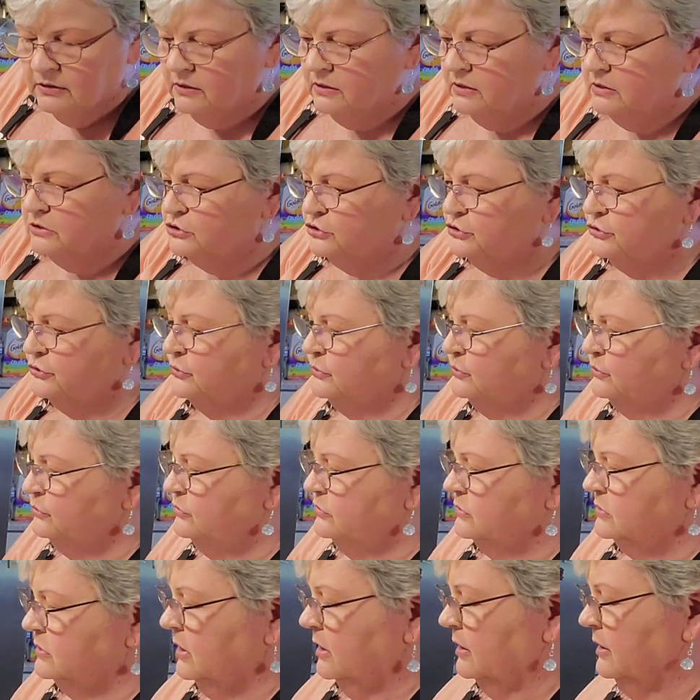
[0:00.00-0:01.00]
much
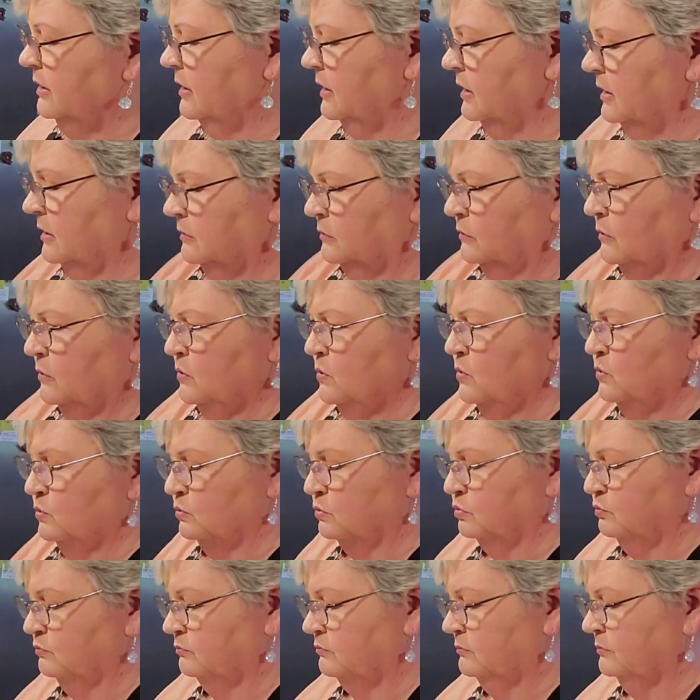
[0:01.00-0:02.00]
use.
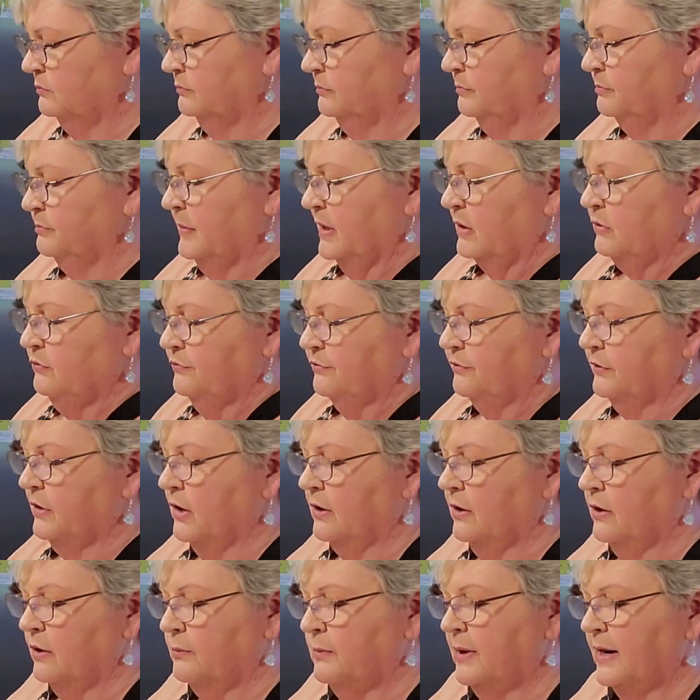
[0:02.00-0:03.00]
Oh, about
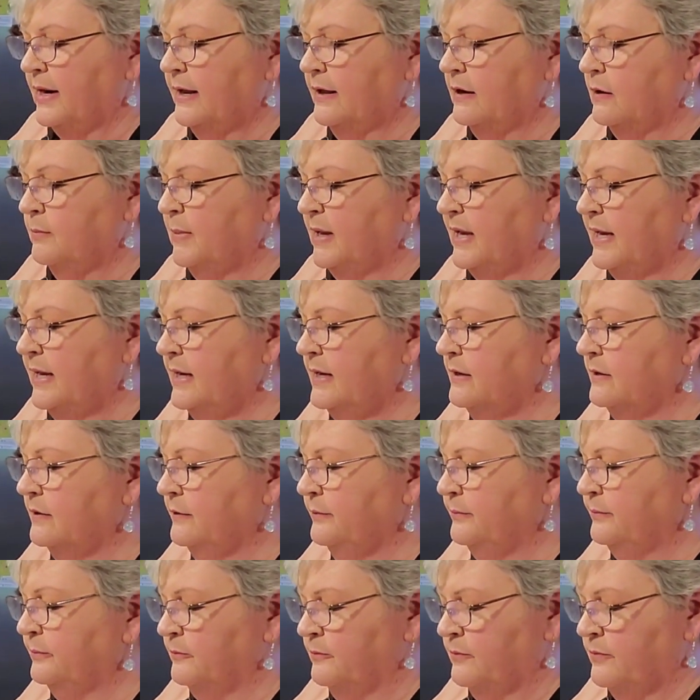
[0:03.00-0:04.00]
flung it right out of my
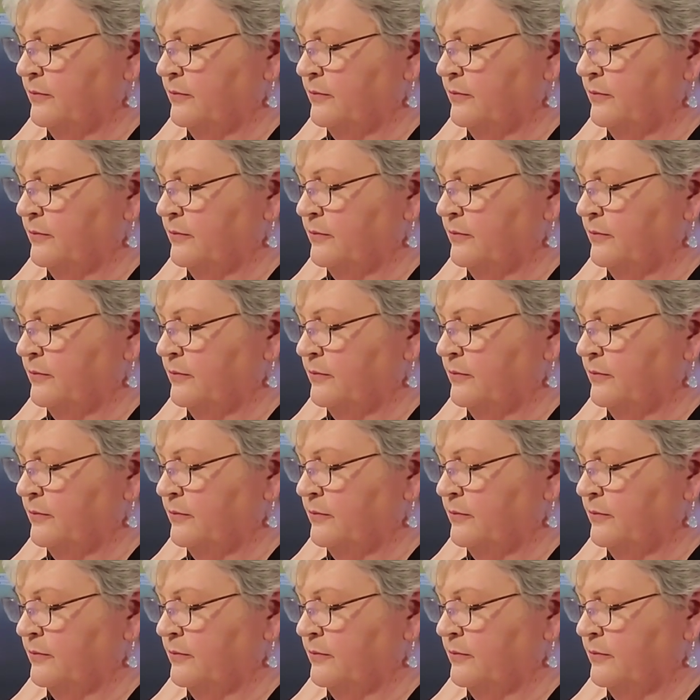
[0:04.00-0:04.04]
hand.